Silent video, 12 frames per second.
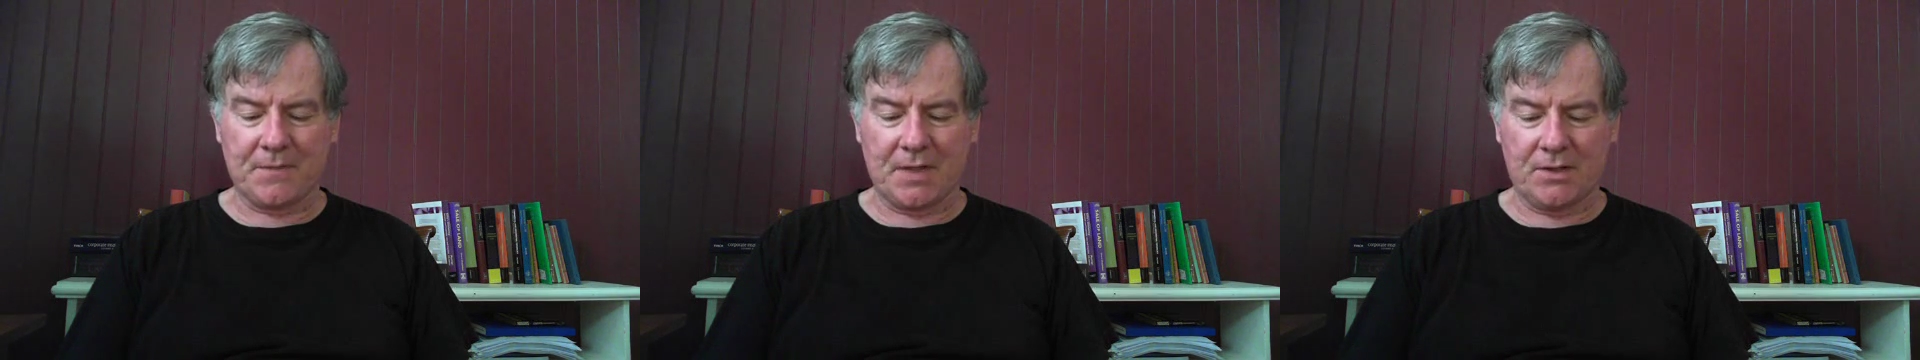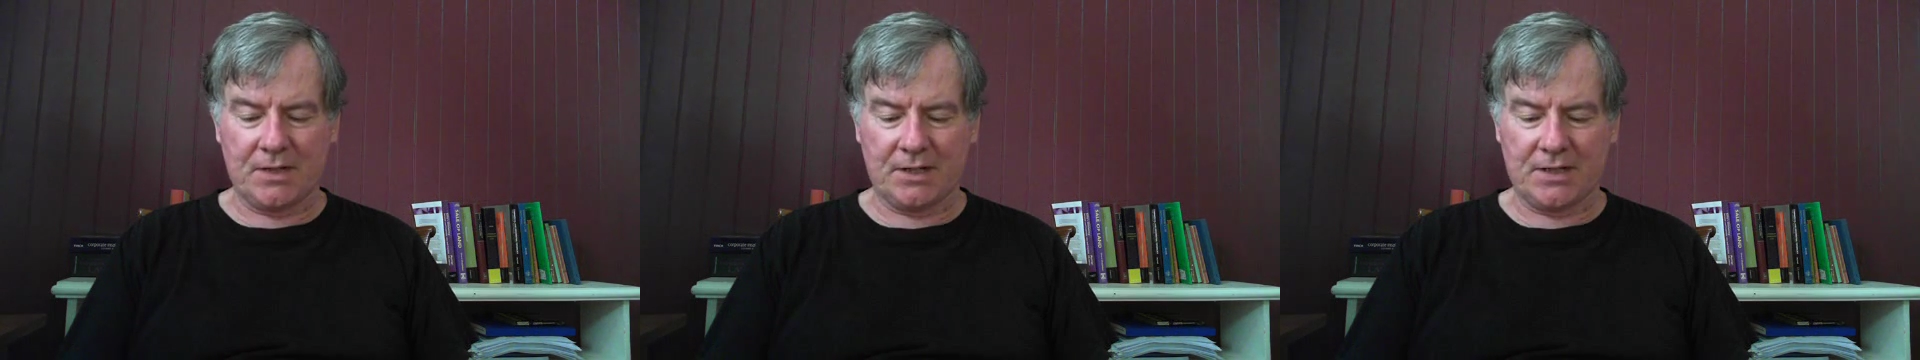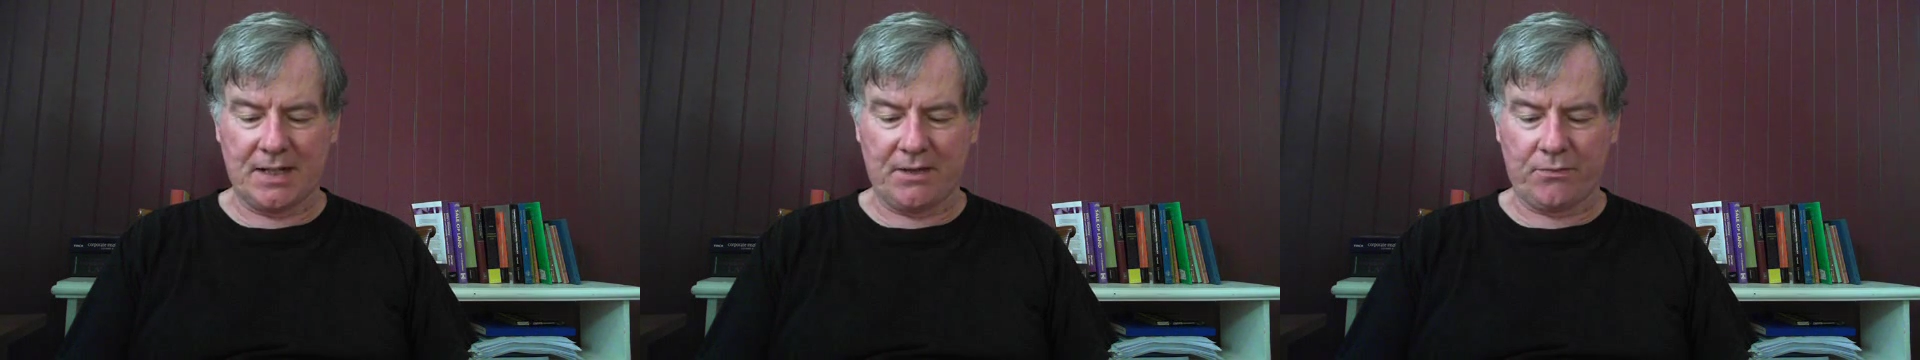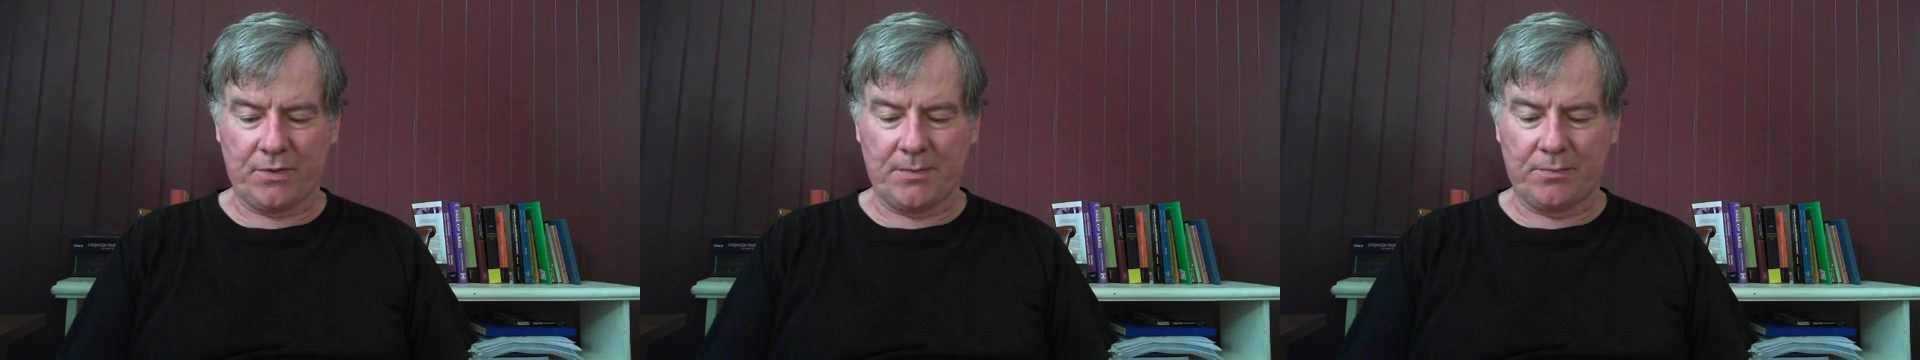sets
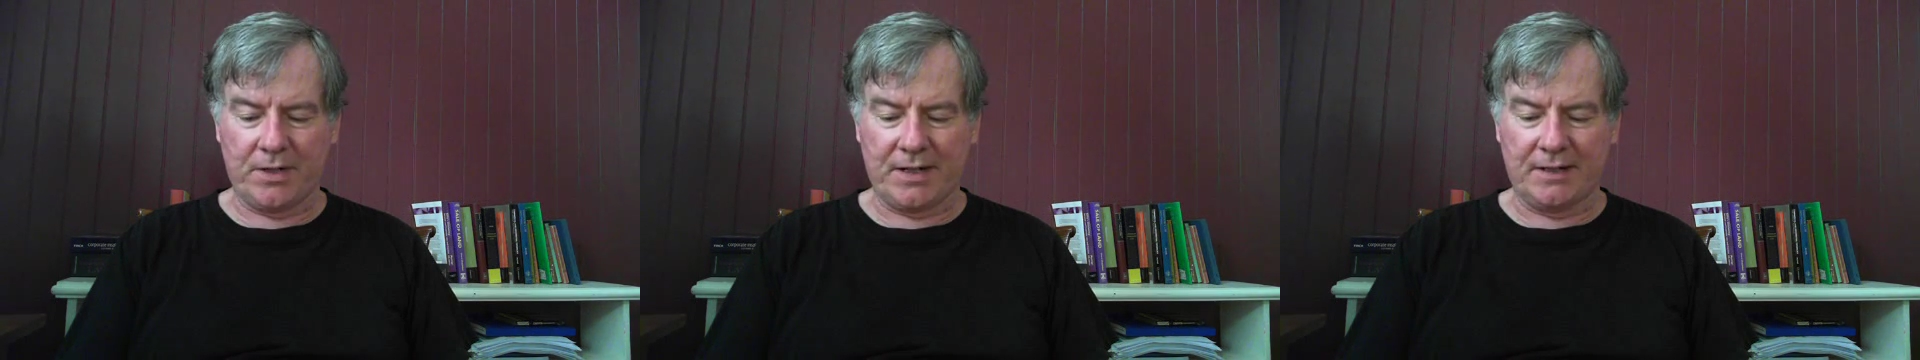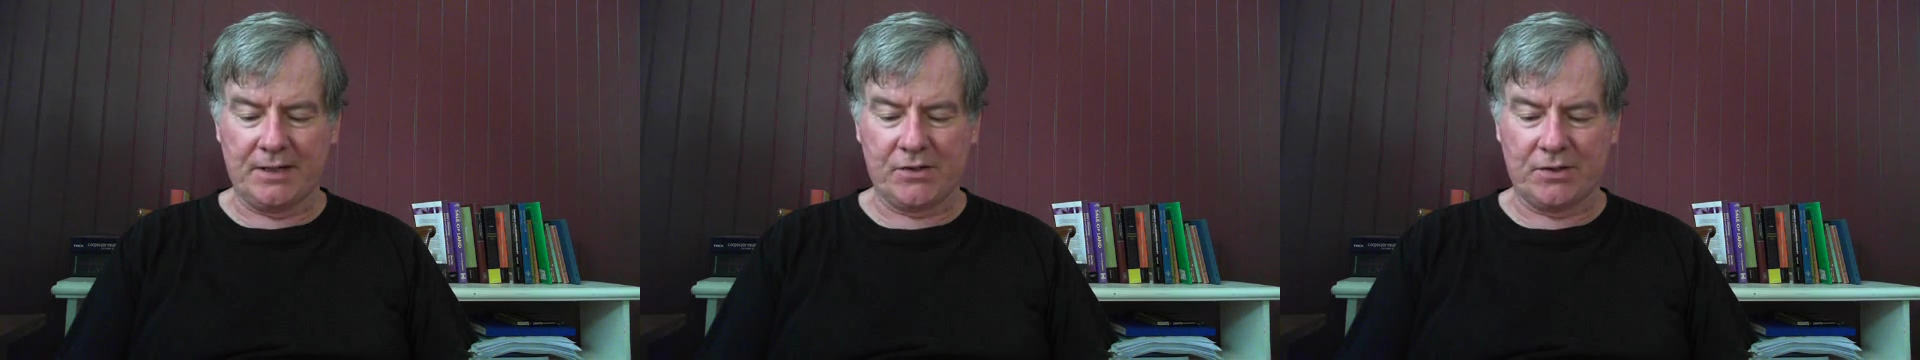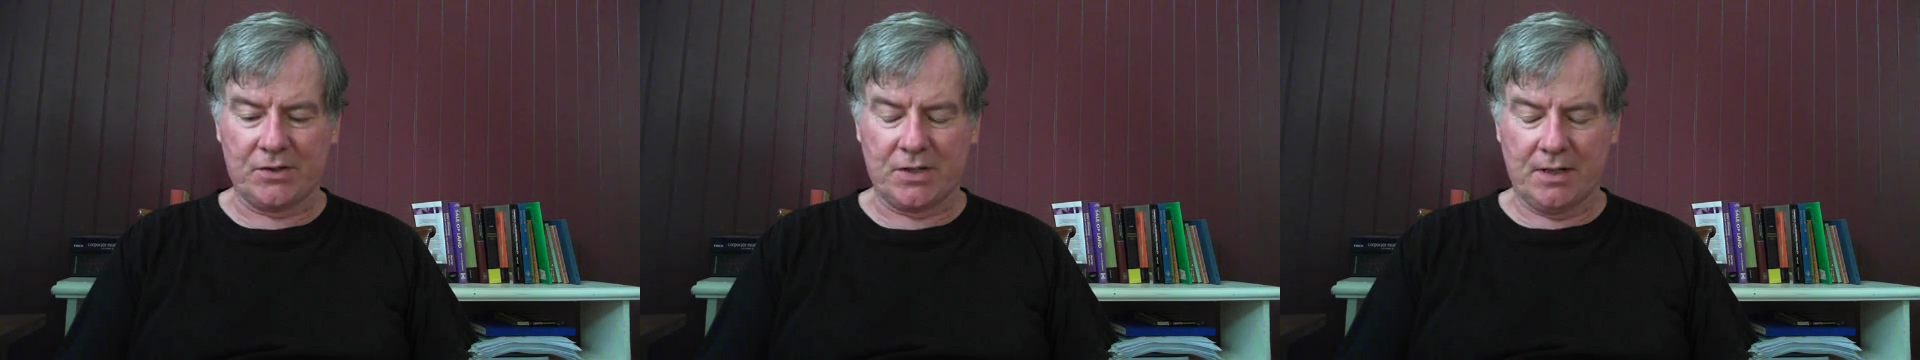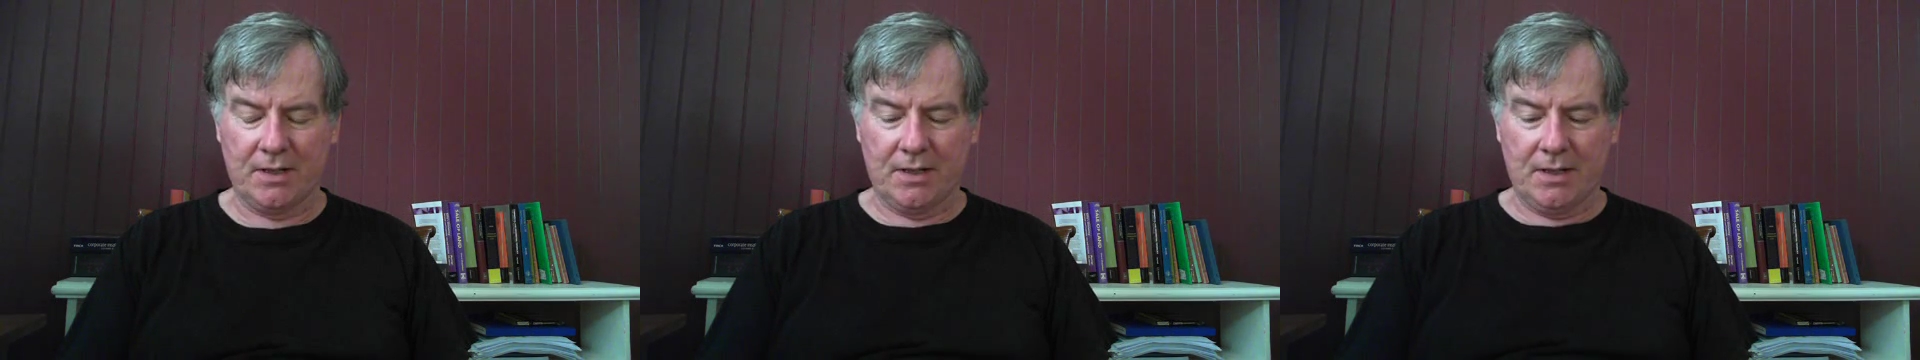out 3 preconditions